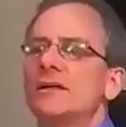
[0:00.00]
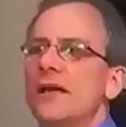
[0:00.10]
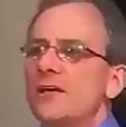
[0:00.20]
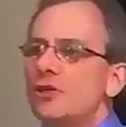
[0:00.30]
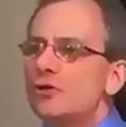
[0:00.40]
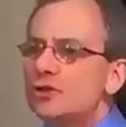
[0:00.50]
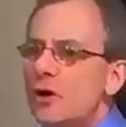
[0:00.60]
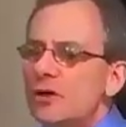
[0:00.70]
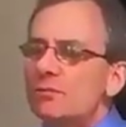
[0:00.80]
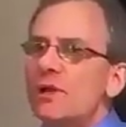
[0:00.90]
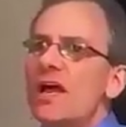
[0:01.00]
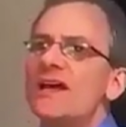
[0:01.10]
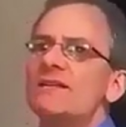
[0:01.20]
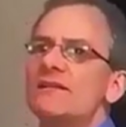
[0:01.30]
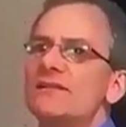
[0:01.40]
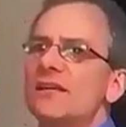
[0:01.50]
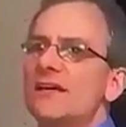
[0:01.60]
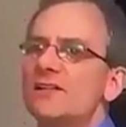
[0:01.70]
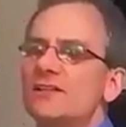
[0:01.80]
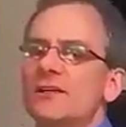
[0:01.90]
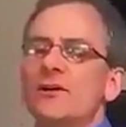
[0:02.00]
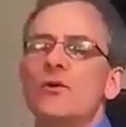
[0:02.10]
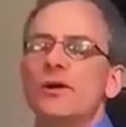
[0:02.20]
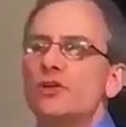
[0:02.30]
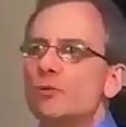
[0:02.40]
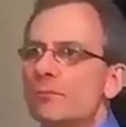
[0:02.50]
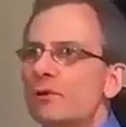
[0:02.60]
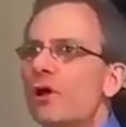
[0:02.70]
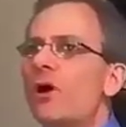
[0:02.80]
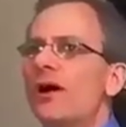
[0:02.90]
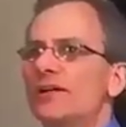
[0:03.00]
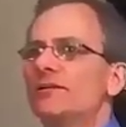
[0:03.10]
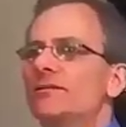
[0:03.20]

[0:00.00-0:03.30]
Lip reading: and you start applying these things, they're going to applaud.